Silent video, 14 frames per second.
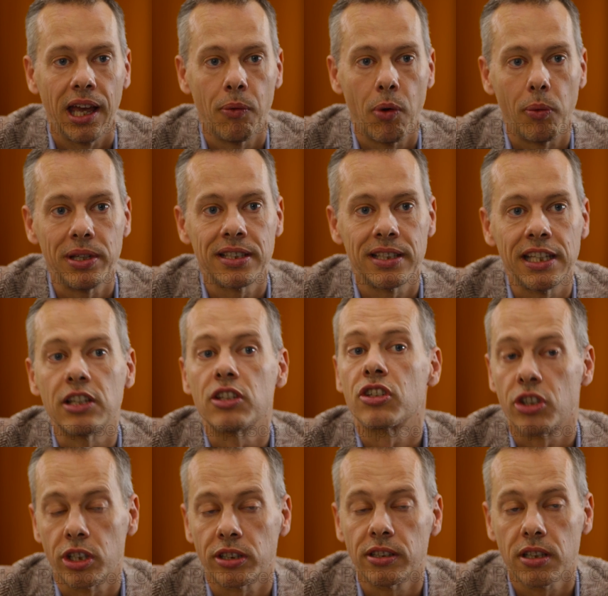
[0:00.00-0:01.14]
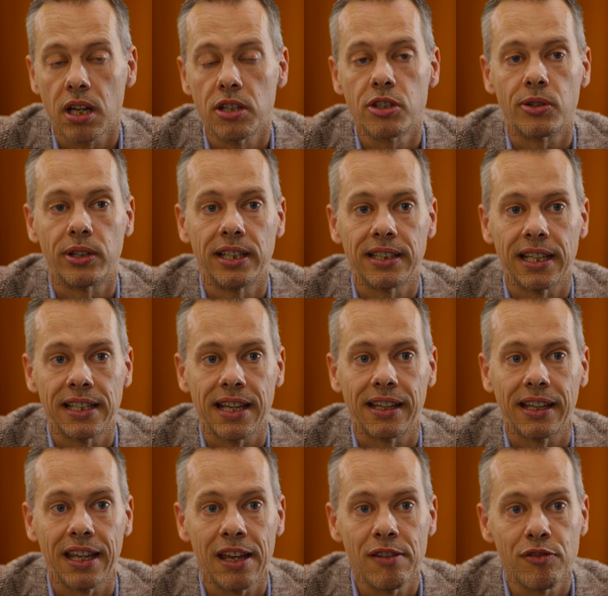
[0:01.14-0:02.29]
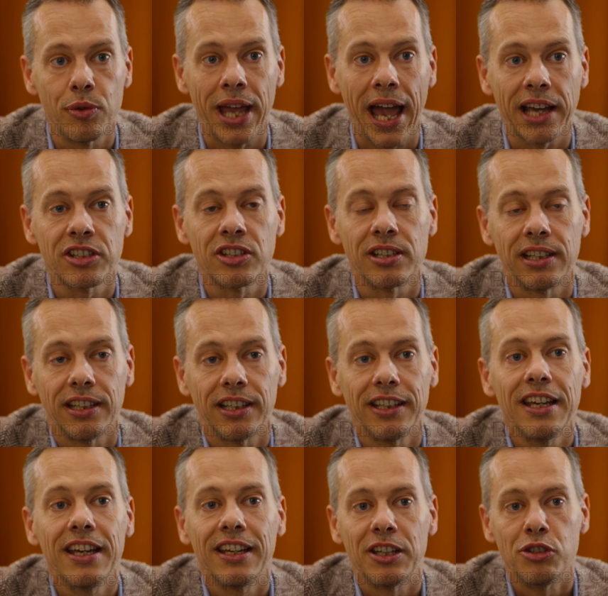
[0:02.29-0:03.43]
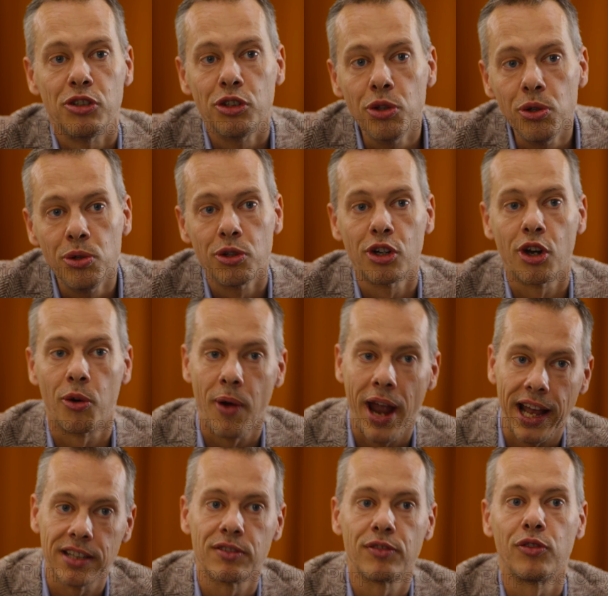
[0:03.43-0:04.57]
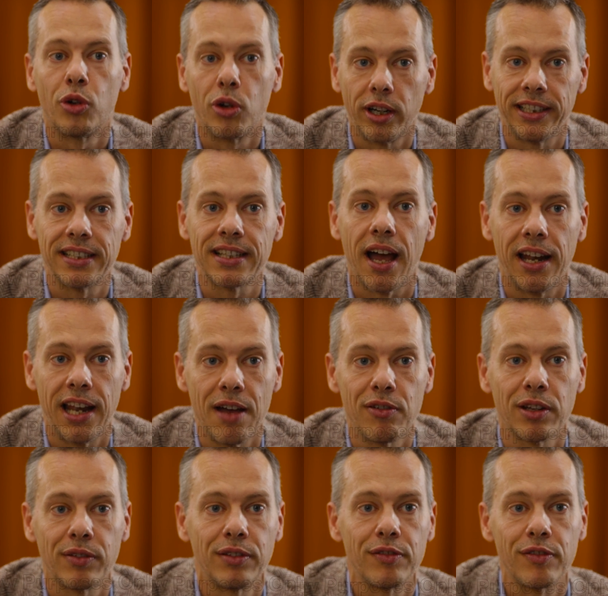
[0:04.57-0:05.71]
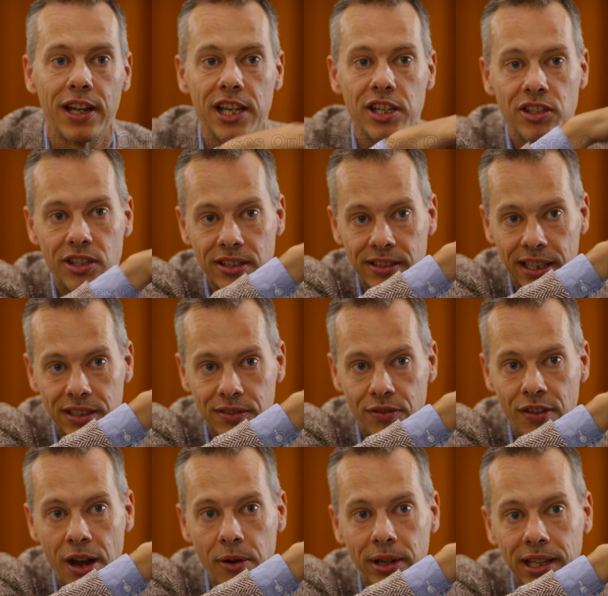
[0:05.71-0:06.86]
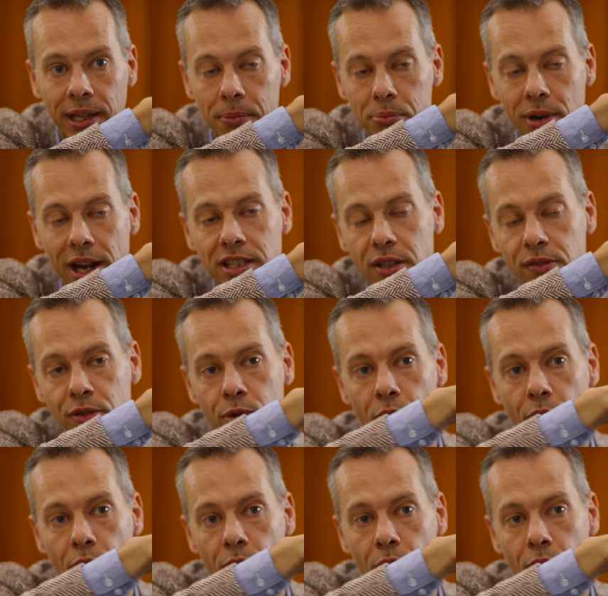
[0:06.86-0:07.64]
And what we see in certain countries is that if we actually do correct for these high levels of inflation, this very impressive